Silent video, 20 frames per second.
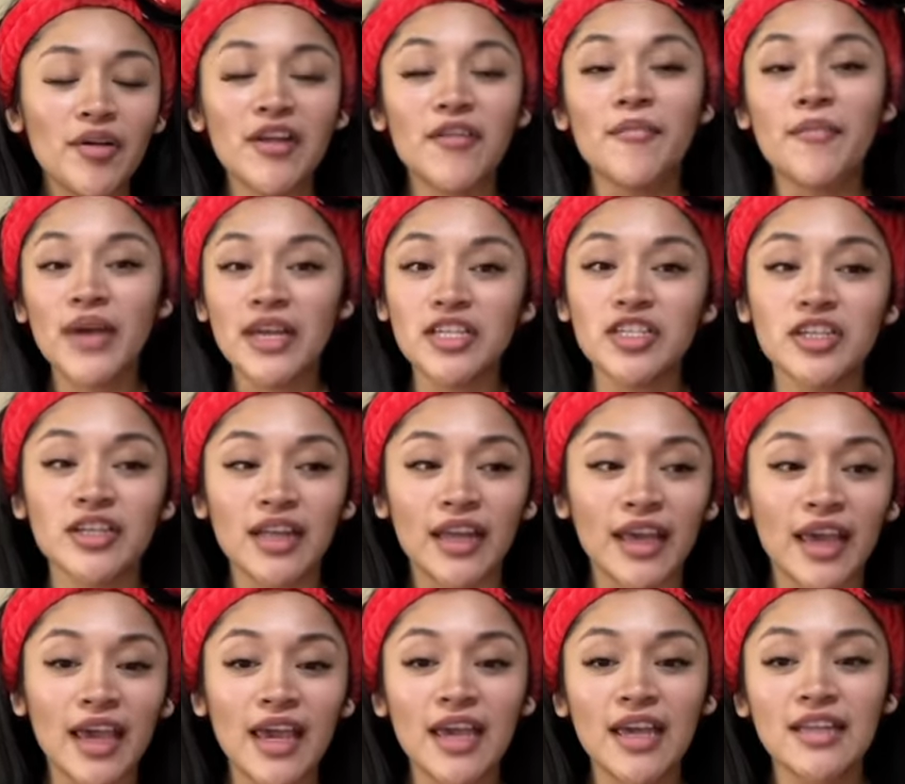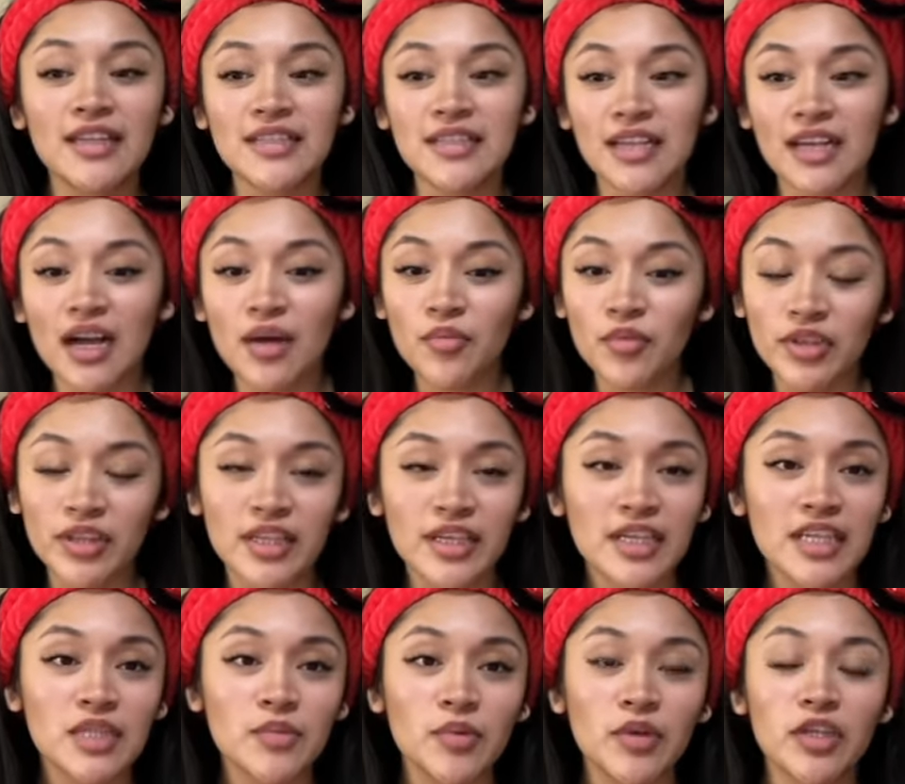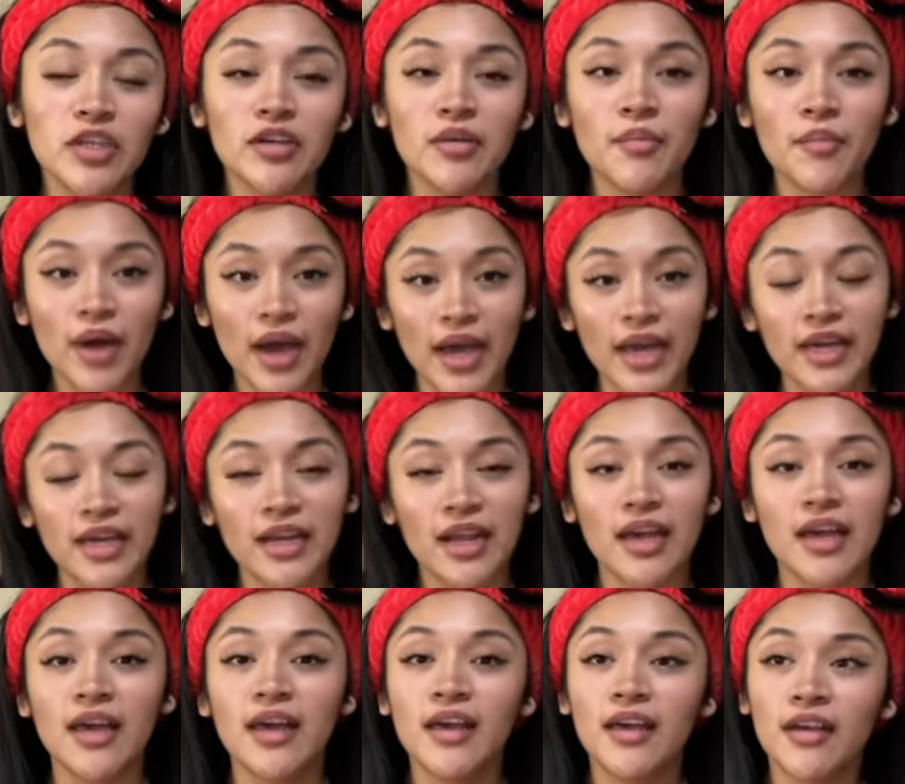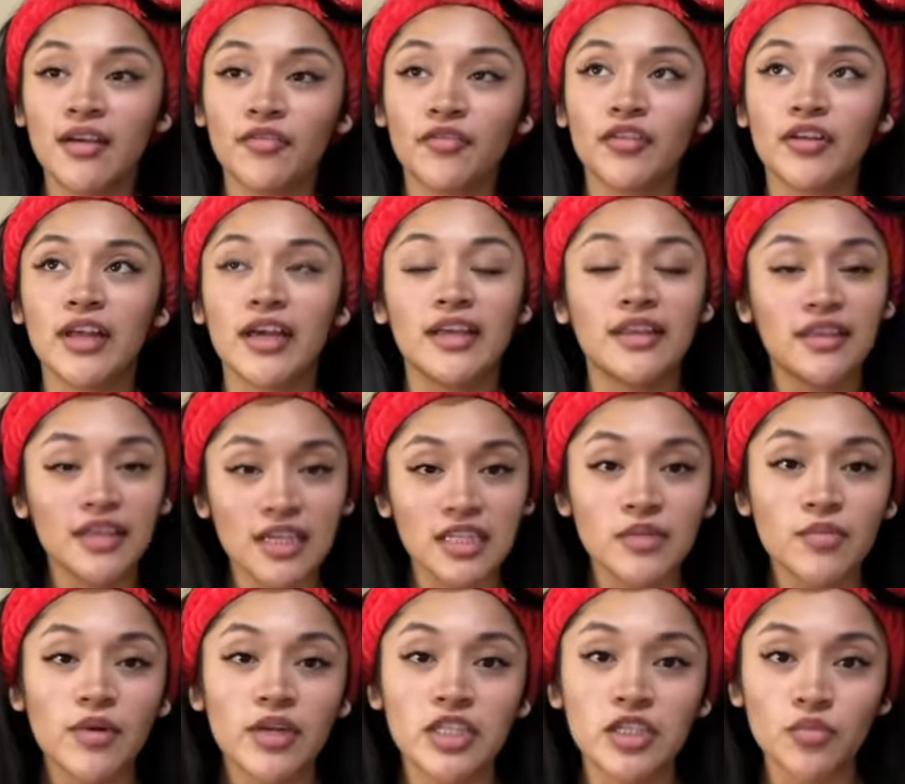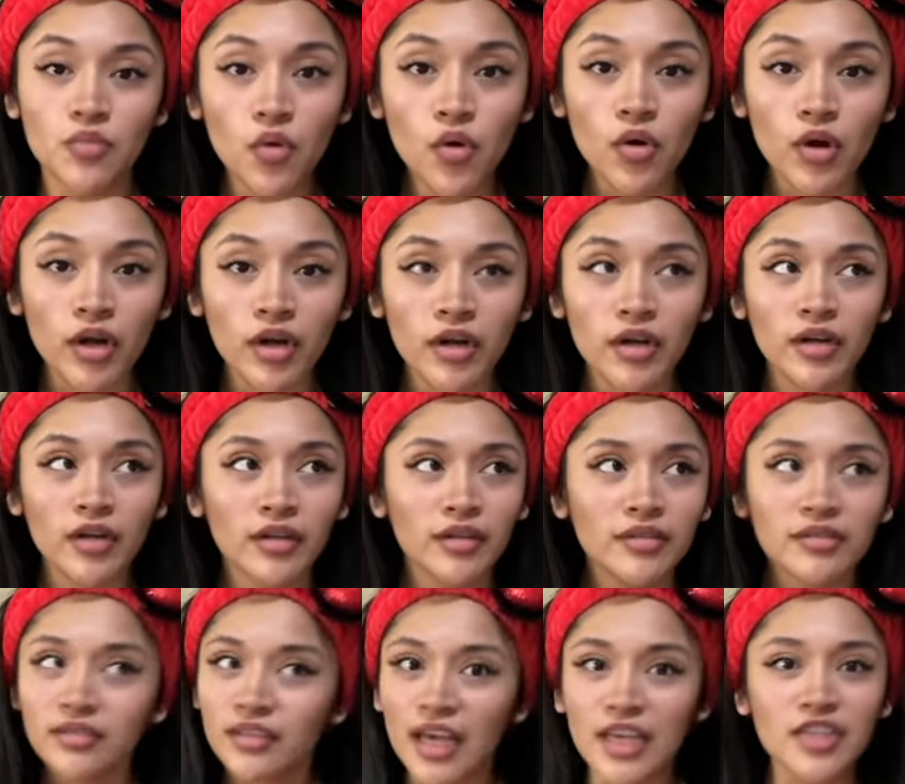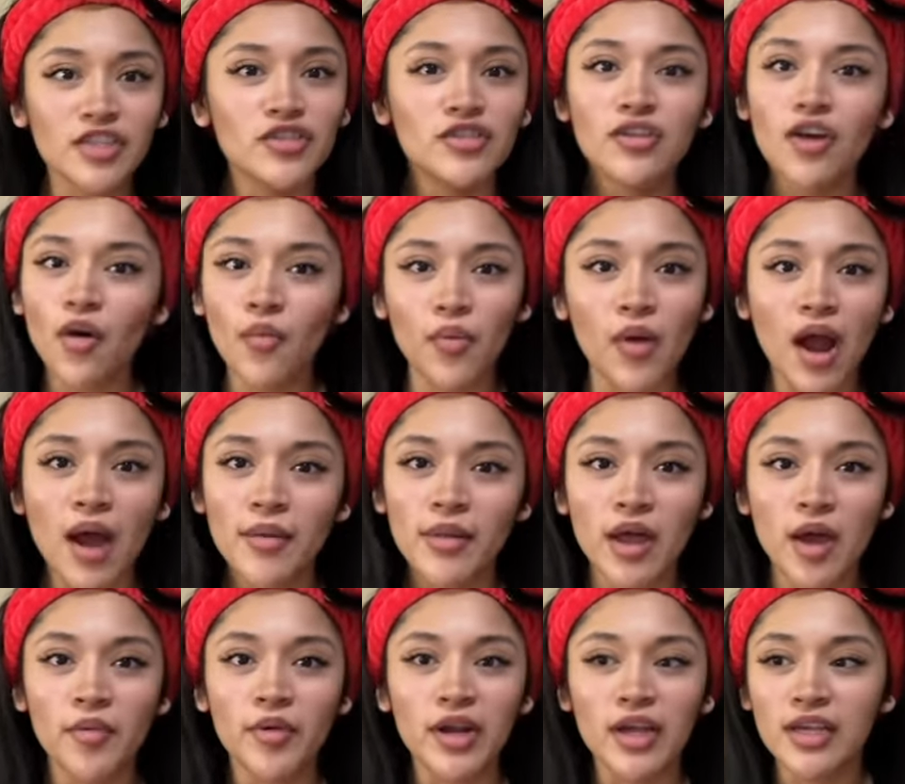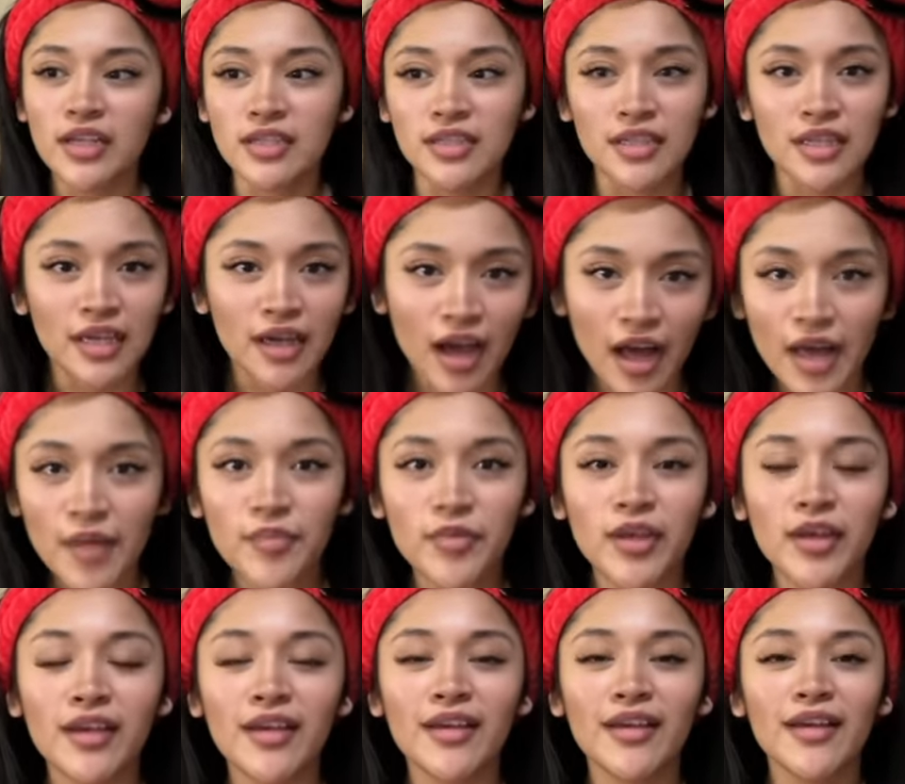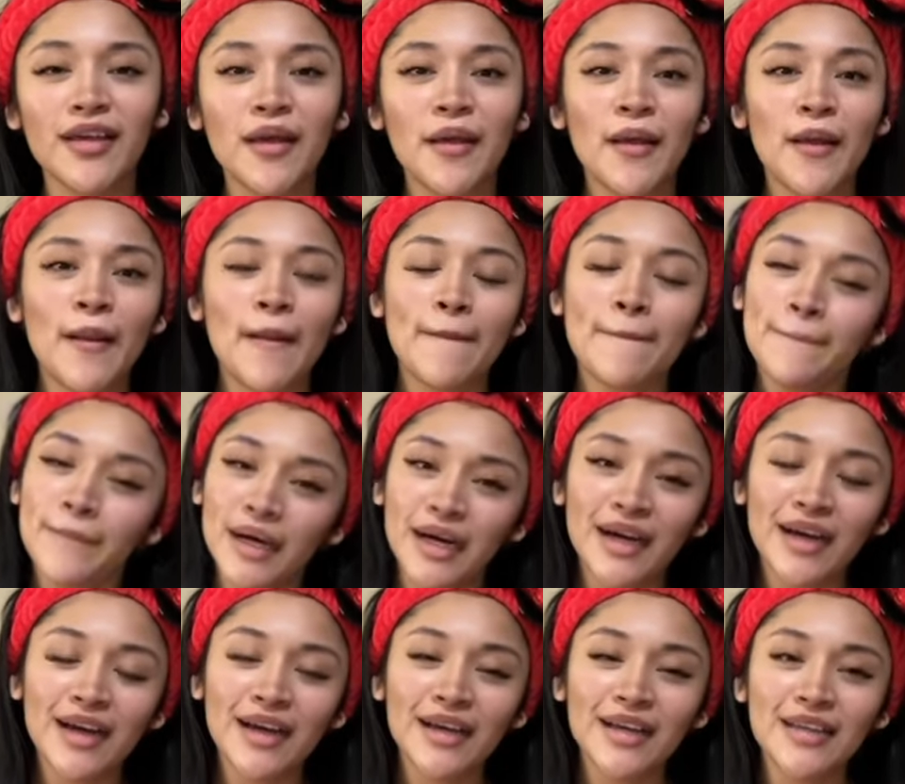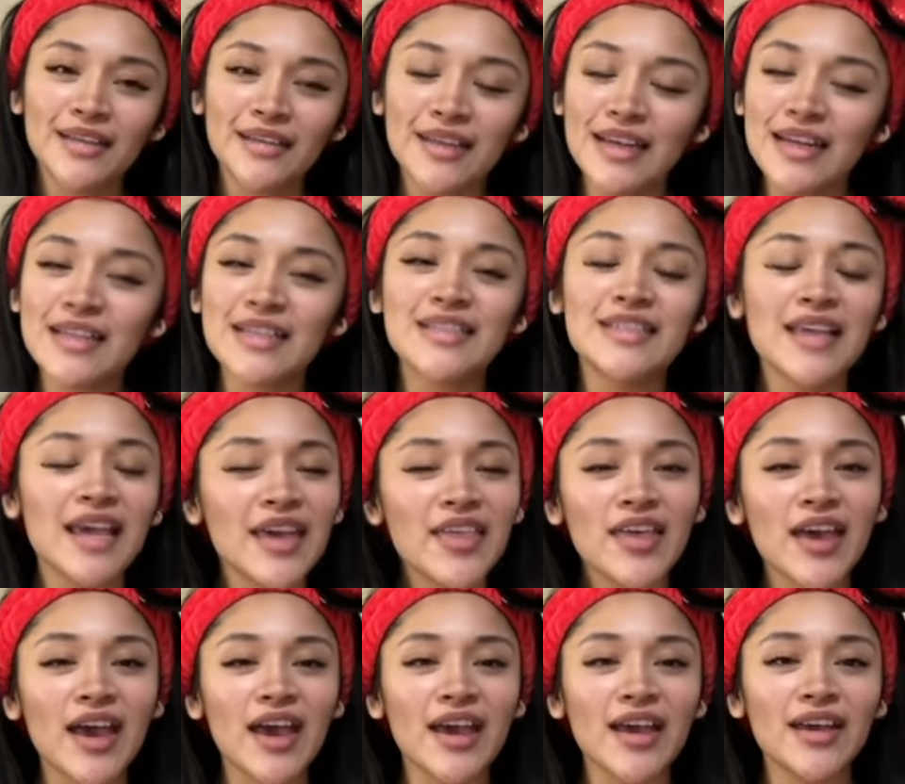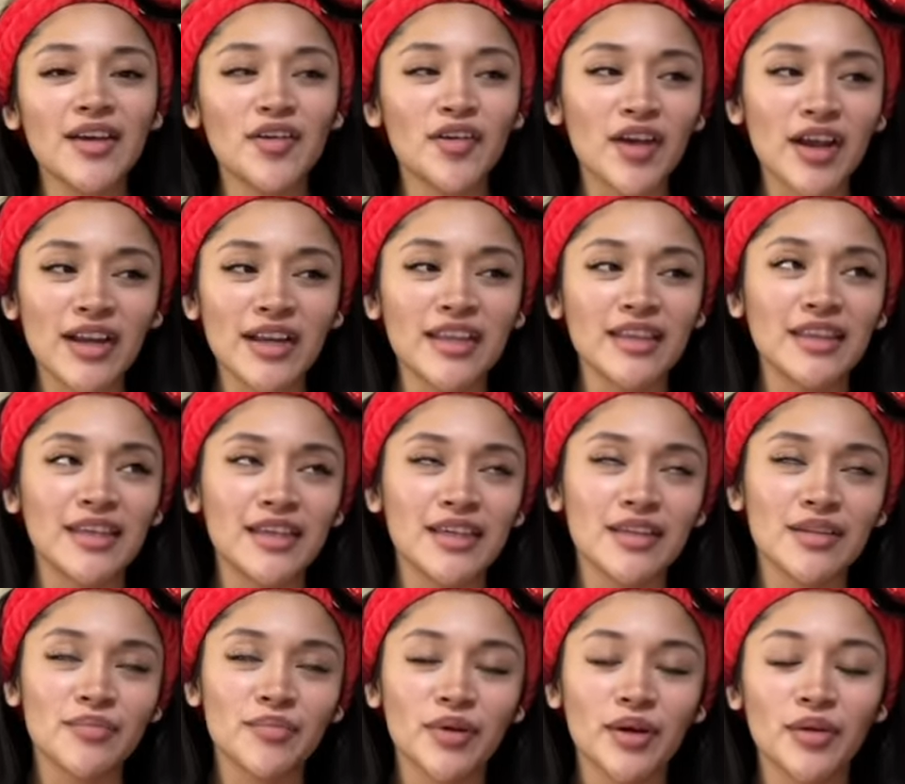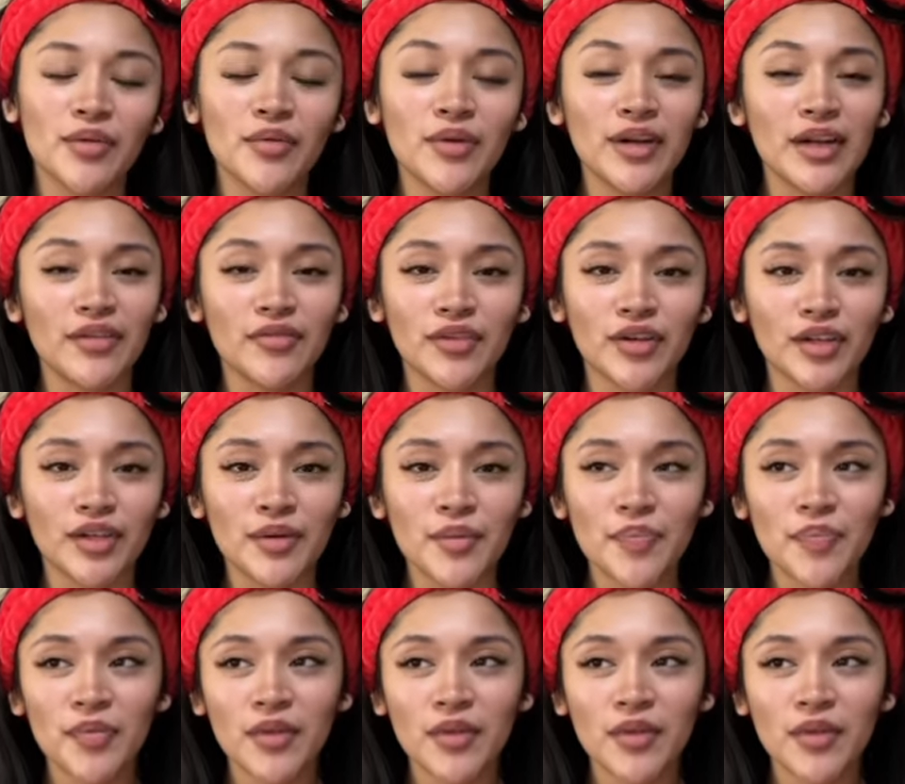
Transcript: have mentioned like, hey, it doesn't come with this, but you can buy it at for like this much more. That's no problem. I would have instantly caught it. But they didn't say that or anything, but whatever.